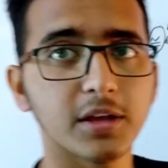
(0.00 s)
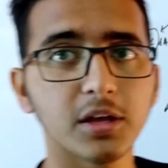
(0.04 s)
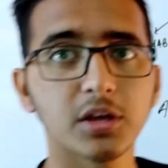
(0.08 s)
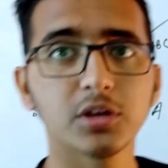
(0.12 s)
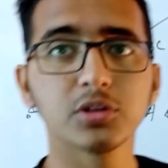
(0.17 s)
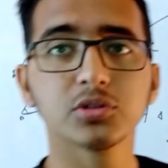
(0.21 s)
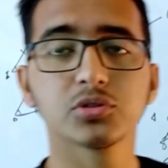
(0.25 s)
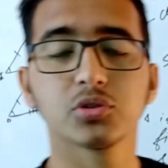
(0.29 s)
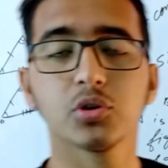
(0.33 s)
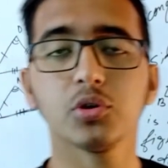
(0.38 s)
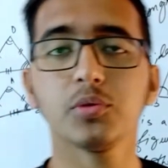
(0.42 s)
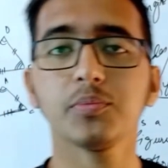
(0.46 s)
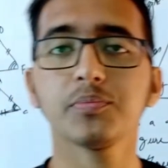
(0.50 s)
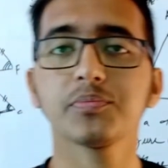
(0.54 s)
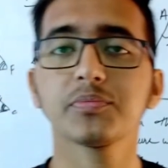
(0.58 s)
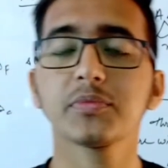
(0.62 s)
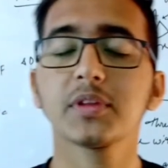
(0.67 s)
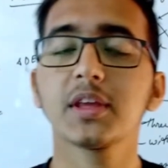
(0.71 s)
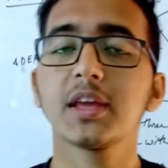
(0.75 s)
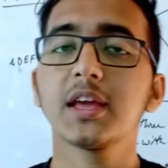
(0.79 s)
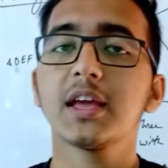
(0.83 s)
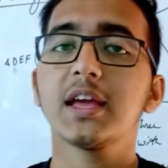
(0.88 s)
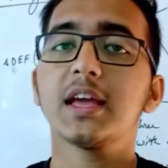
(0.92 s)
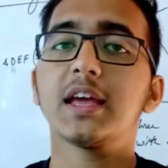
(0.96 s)
So
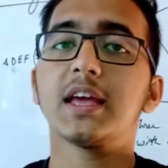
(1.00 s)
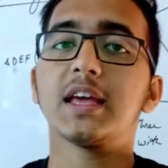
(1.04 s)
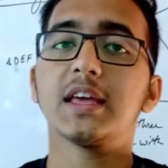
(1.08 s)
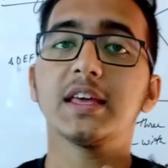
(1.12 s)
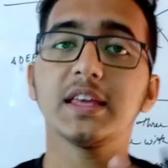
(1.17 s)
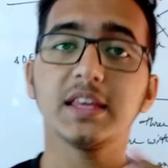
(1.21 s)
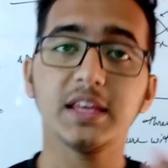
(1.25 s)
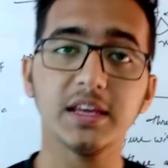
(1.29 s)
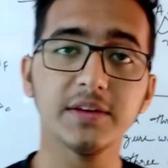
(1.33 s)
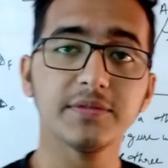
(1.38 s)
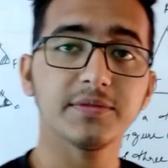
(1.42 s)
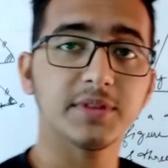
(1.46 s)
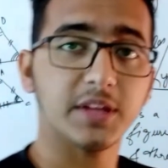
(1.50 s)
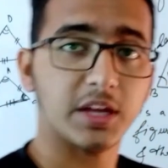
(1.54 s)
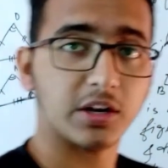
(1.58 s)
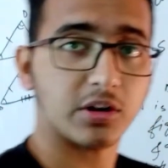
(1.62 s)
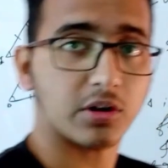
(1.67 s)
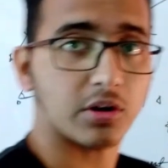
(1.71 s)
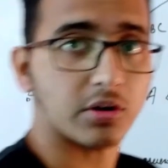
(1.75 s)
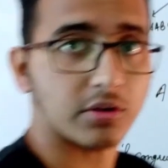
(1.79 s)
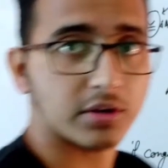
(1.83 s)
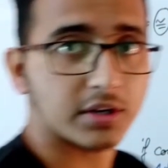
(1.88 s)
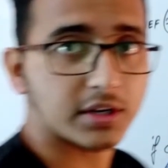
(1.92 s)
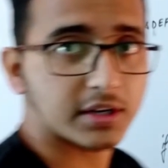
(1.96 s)
if they are
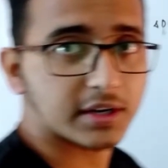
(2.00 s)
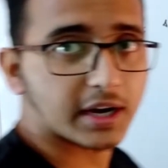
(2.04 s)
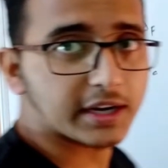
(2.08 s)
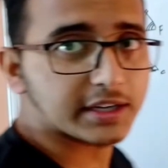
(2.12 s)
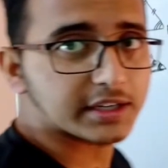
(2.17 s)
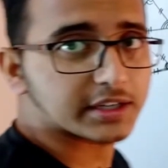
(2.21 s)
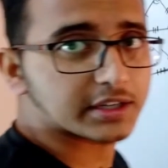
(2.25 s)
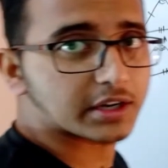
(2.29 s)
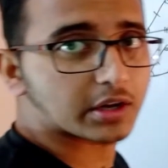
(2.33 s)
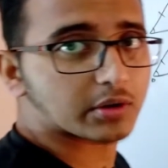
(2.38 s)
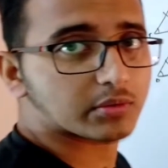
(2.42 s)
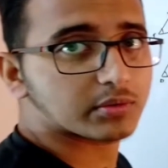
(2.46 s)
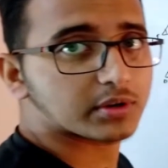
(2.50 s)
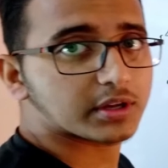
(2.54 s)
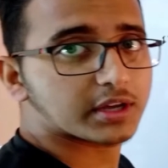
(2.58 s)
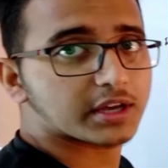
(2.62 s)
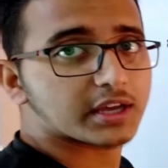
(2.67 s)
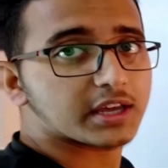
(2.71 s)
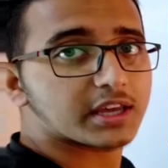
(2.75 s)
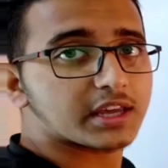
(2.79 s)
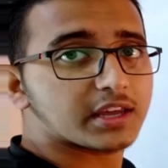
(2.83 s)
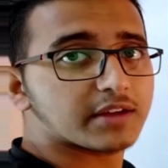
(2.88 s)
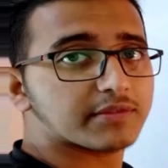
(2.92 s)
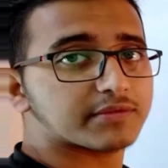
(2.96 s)
congruent, write it down.
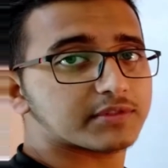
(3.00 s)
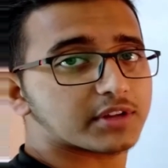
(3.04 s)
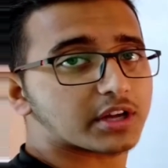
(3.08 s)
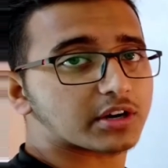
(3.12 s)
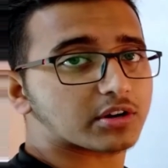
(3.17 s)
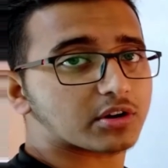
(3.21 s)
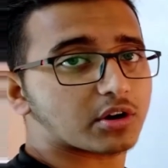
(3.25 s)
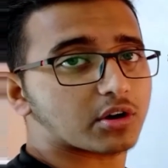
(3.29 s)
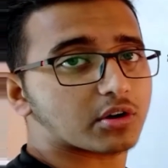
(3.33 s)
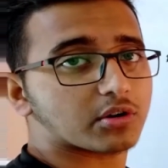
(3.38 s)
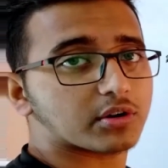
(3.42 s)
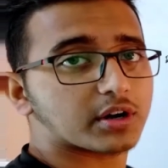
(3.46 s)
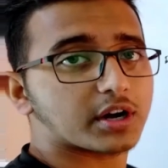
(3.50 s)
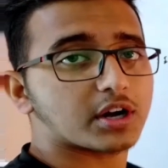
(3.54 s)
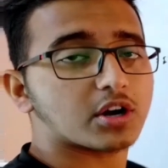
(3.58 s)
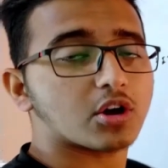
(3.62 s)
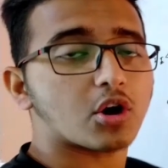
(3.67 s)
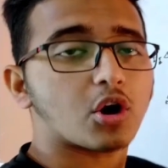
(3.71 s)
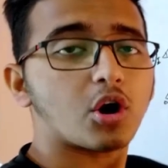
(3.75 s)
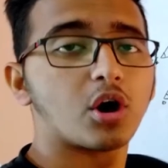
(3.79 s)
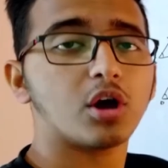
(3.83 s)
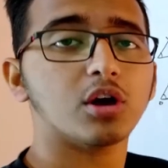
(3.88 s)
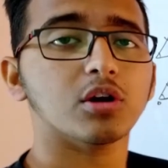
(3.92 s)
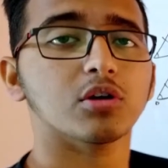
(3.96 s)
If they are congruent,
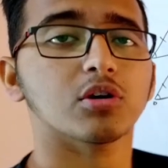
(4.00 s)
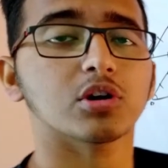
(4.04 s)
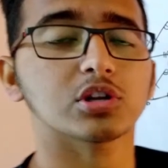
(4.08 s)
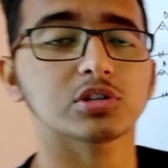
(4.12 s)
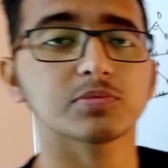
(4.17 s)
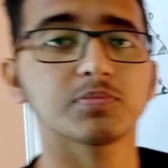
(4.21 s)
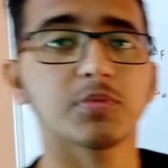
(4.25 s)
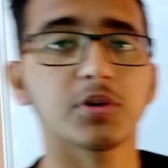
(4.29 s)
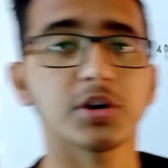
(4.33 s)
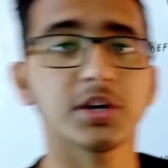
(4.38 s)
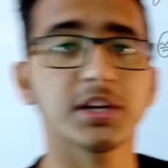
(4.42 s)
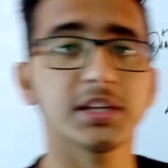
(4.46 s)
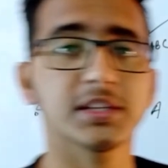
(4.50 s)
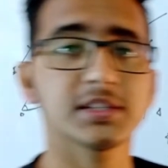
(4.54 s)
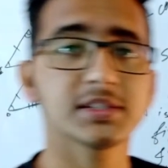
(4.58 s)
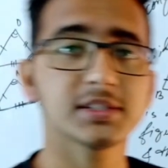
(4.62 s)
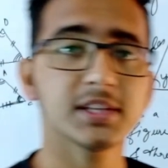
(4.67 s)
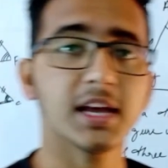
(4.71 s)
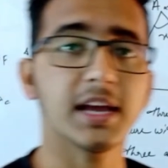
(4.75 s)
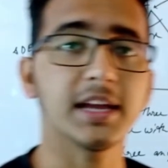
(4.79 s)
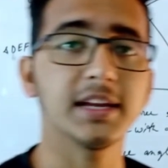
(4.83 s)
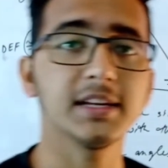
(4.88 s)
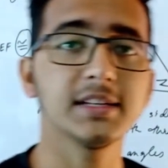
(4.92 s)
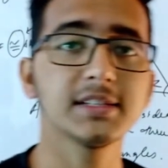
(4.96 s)
all corresponding
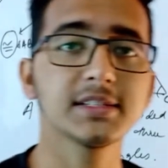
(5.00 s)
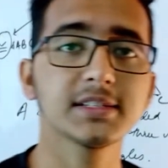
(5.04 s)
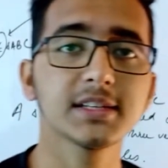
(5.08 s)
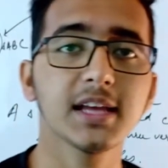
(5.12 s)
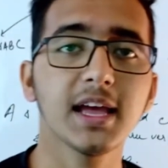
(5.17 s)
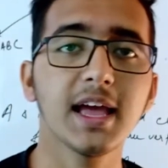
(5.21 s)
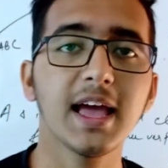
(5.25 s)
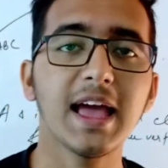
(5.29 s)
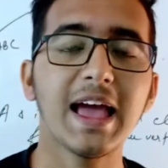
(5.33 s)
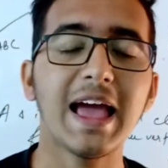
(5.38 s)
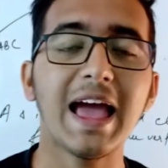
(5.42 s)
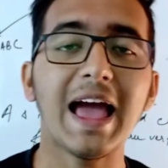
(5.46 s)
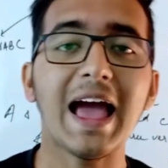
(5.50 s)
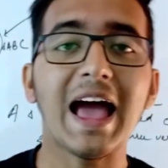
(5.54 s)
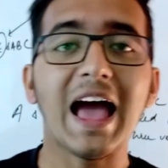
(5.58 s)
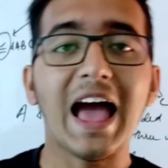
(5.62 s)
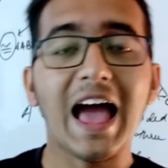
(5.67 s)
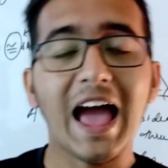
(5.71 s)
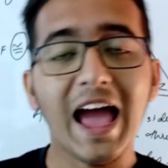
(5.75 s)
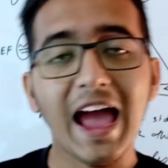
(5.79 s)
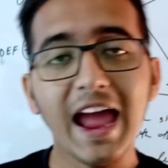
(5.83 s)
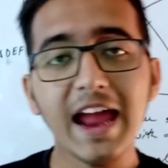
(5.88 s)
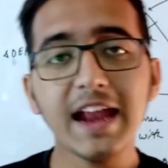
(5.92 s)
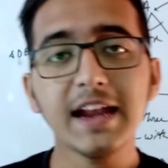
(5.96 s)
sides
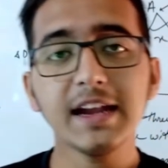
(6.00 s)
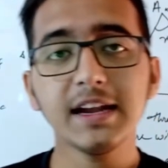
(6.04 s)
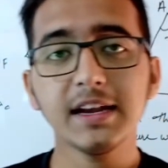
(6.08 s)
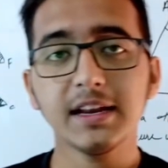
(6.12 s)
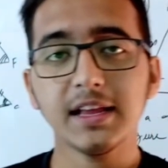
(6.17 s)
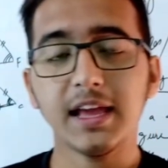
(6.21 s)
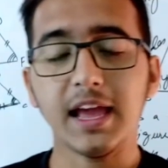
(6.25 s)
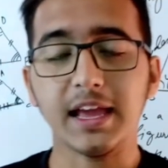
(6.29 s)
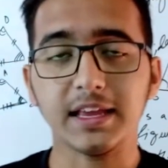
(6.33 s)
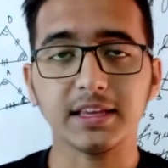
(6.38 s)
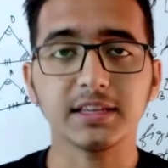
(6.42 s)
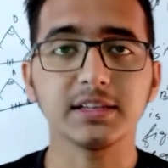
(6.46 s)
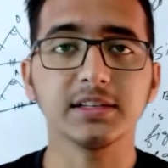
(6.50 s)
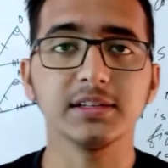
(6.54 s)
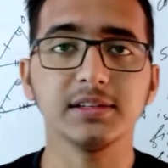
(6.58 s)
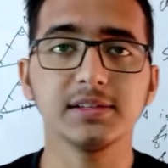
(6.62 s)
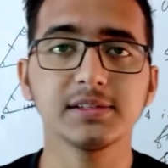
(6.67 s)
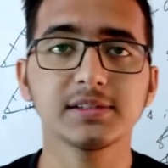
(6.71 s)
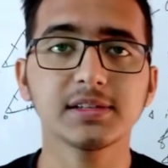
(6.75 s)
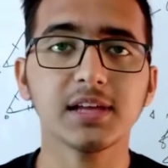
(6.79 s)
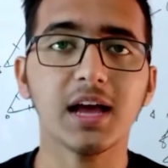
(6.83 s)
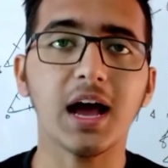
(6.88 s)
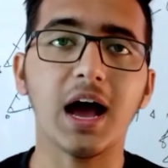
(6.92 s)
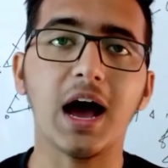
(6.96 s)
and
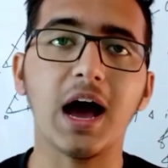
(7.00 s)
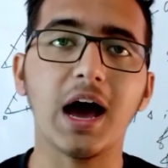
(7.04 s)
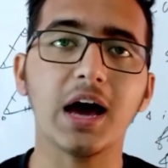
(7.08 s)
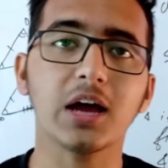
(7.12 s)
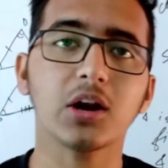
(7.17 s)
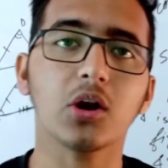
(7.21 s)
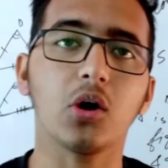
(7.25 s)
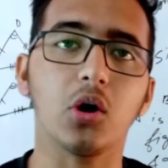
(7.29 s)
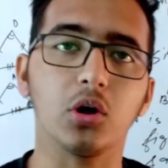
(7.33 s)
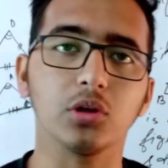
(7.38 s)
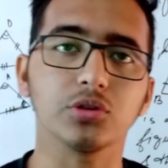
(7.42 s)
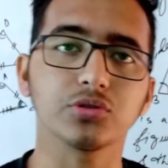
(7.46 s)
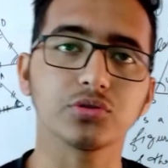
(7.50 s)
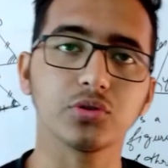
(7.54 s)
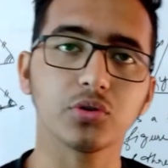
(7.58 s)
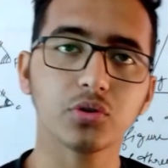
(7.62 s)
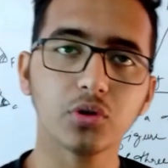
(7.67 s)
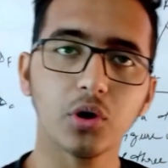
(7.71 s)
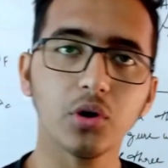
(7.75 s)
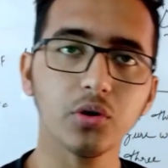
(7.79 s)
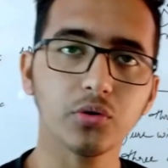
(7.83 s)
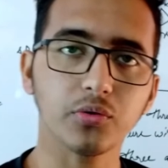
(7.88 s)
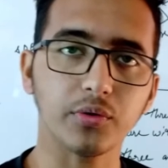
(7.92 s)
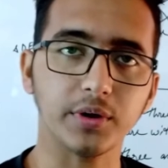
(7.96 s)
angles are also
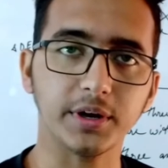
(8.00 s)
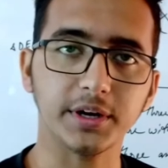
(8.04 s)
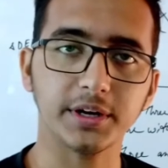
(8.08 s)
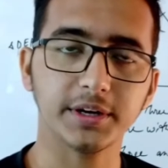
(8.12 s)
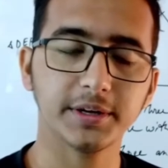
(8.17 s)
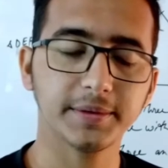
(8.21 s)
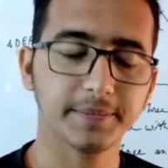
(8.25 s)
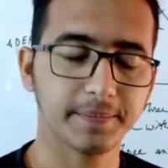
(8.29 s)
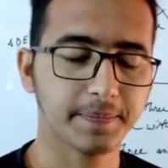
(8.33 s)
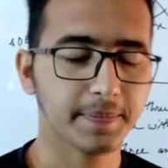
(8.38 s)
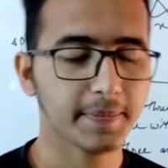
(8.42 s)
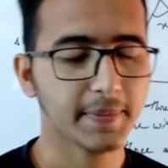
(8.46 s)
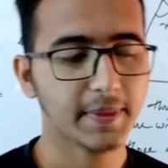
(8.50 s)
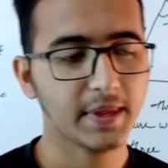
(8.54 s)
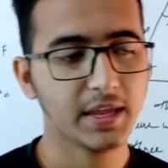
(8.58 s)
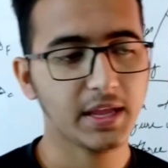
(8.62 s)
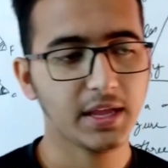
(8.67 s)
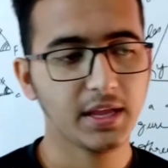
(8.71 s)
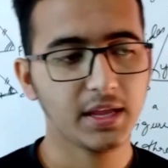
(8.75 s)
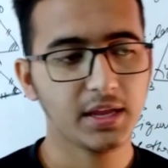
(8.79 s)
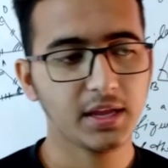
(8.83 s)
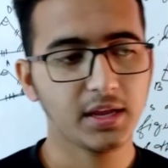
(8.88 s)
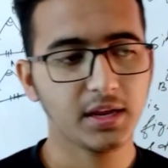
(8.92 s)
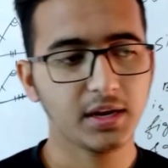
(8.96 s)
congruent.
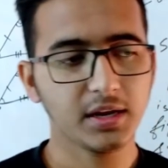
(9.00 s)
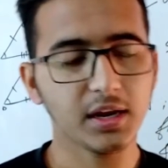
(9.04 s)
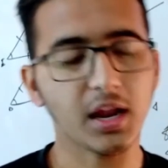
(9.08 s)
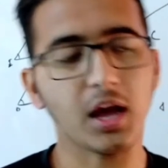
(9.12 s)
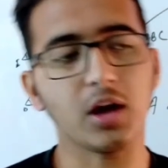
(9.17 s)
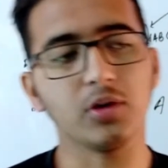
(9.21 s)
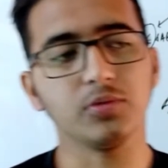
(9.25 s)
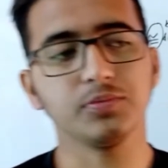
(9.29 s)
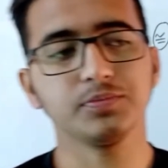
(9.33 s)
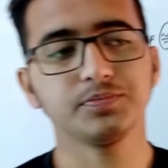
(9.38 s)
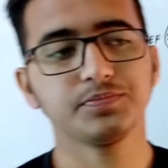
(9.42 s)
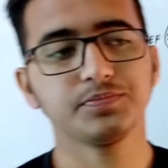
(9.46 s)
Now,